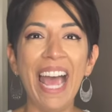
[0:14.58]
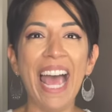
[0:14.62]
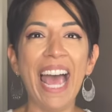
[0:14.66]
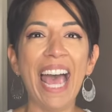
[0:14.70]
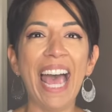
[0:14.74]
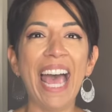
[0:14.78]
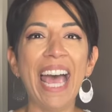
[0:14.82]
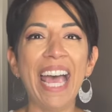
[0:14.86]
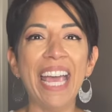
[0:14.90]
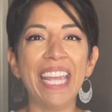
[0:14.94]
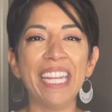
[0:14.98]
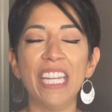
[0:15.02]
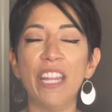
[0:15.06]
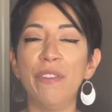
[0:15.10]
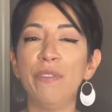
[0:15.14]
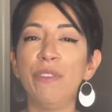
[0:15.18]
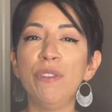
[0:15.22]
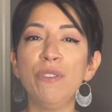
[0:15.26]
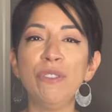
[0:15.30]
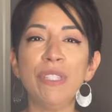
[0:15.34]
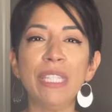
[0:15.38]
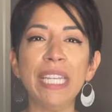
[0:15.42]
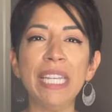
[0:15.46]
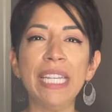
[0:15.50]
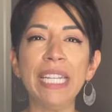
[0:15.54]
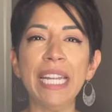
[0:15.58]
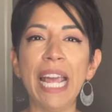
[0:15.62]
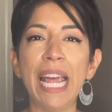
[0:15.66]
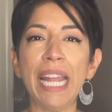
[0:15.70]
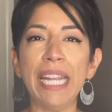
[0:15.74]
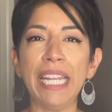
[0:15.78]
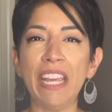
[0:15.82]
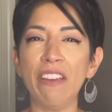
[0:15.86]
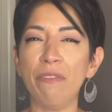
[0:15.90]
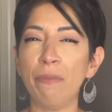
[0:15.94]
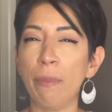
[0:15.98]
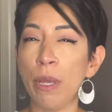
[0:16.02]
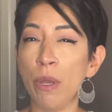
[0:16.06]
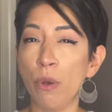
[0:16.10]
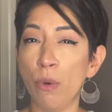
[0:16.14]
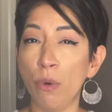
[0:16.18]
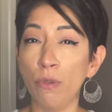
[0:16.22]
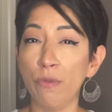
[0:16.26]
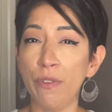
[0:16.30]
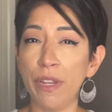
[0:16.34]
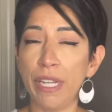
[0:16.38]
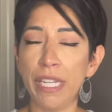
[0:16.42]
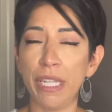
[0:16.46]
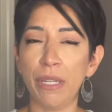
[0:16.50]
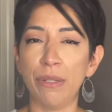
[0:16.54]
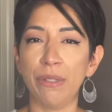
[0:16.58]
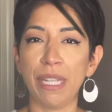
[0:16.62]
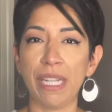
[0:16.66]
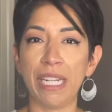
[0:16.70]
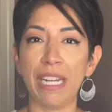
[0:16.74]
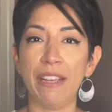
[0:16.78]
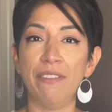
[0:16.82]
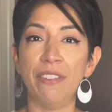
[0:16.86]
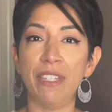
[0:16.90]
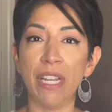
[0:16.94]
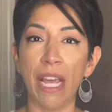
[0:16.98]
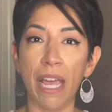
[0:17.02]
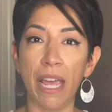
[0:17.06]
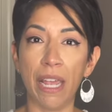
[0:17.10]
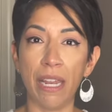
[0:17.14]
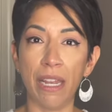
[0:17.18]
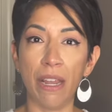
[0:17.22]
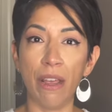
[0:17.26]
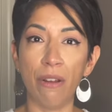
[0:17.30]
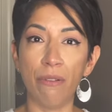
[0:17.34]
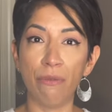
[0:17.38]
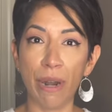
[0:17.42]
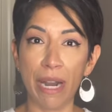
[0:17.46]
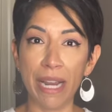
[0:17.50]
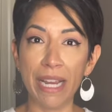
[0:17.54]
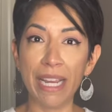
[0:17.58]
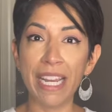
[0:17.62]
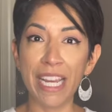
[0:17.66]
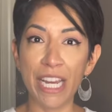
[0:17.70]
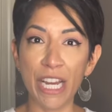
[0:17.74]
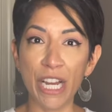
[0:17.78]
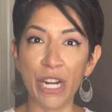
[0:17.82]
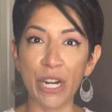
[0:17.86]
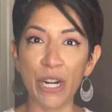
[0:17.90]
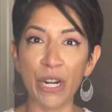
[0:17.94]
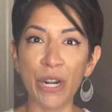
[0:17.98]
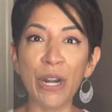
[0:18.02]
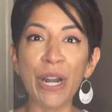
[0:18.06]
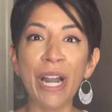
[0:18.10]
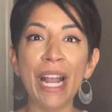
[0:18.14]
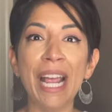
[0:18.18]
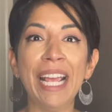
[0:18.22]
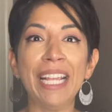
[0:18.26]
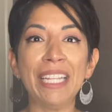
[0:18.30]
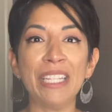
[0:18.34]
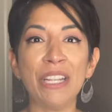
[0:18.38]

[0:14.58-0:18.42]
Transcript: And if you've seen any of my old videos that I've done right here,